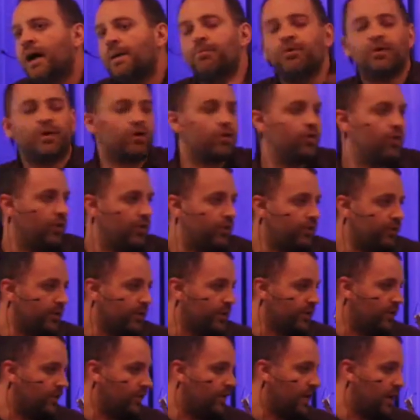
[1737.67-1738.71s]
I put a quote
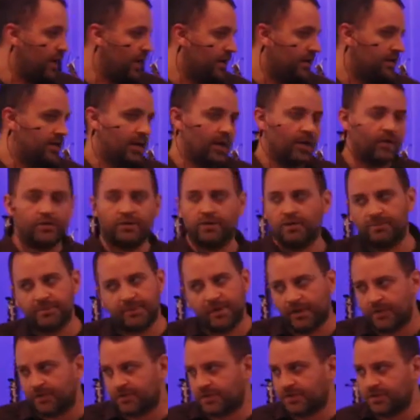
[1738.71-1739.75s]
in your handout that'll
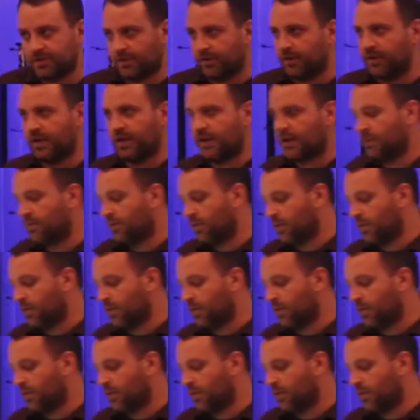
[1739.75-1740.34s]
be on the screen, and